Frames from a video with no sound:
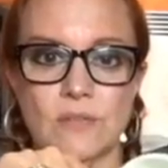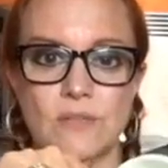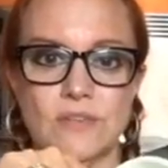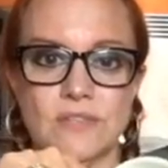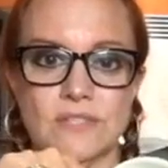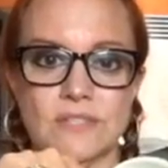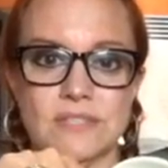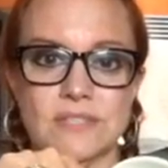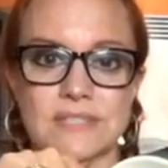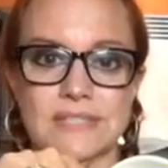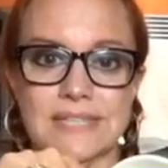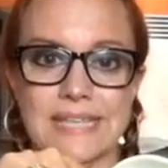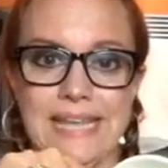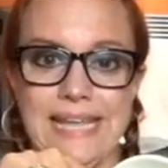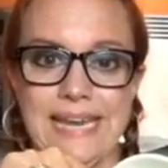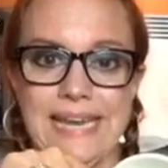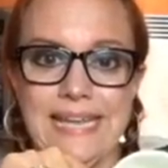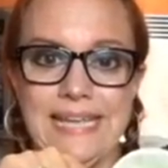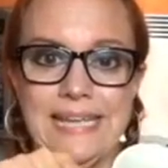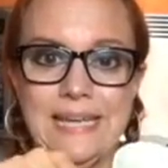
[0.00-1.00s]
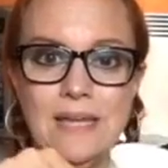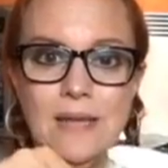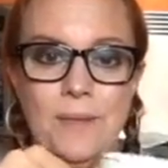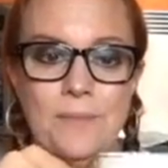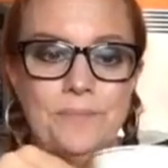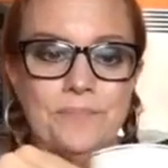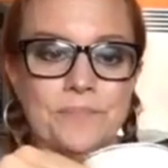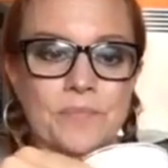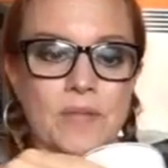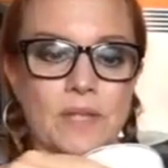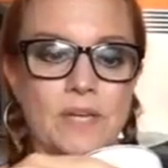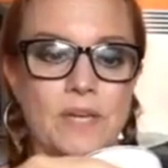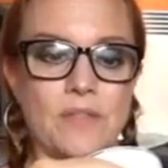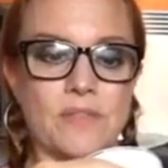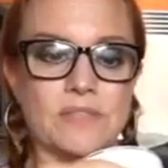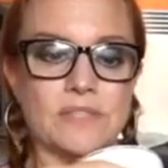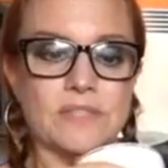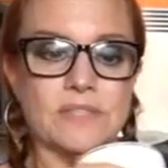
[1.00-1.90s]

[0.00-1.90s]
So this is skinny you know,